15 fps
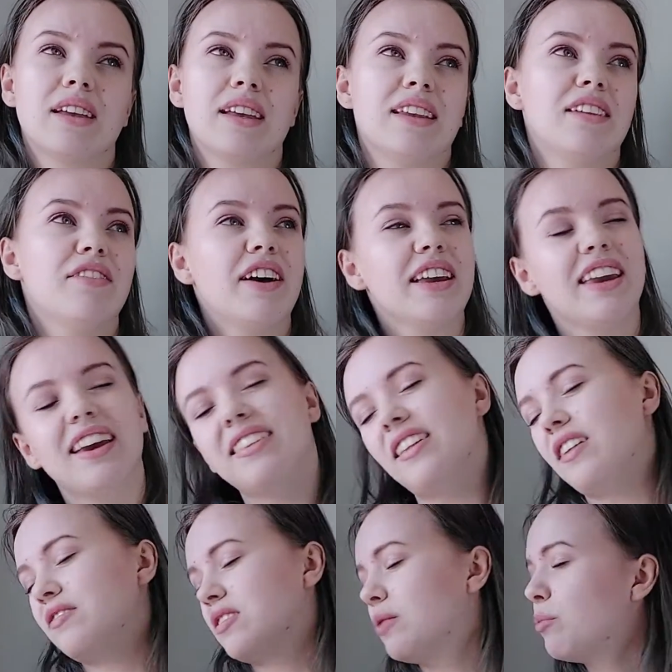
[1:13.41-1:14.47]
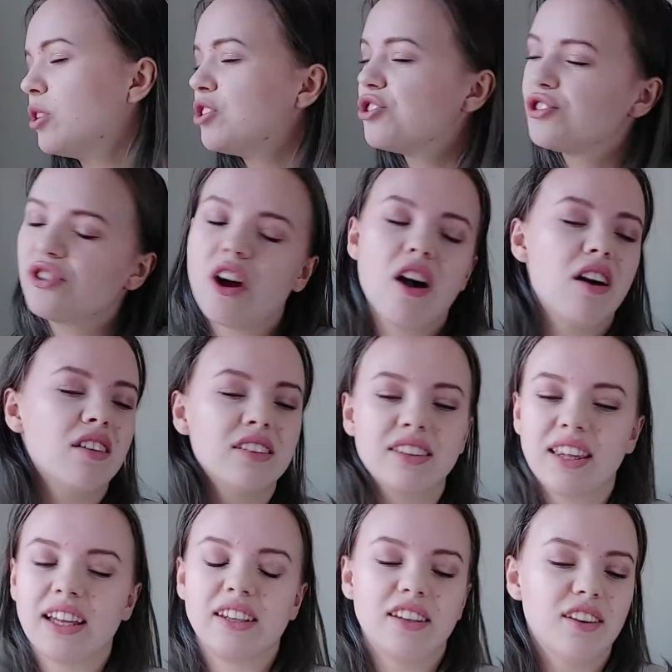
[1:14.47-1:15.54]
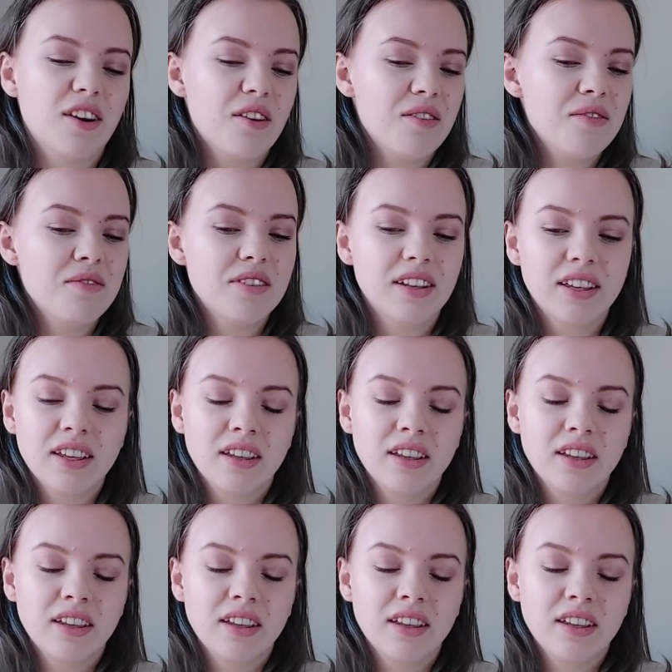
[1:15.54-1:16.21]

And if I can't love someone strong, then, you know,